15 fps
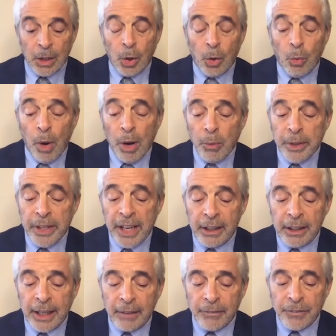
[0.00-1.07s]
What we
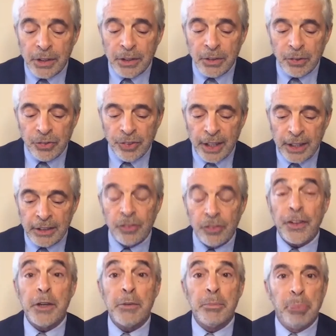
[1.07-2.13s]
have to understand is
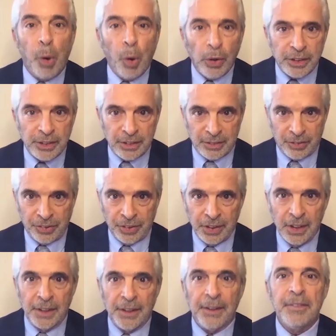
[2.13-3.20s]
the importance
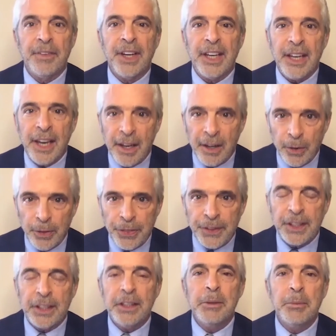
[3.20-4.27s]
of a
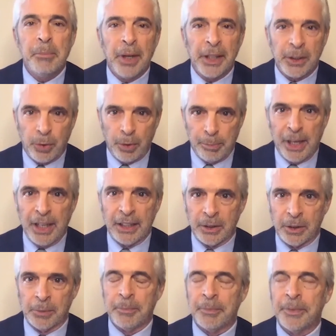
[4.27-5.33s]
healthy
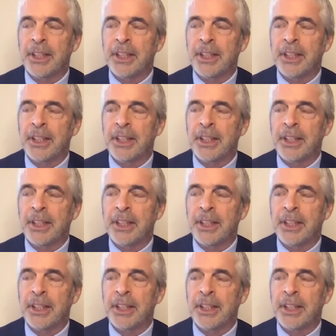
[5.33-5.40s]
microbiome.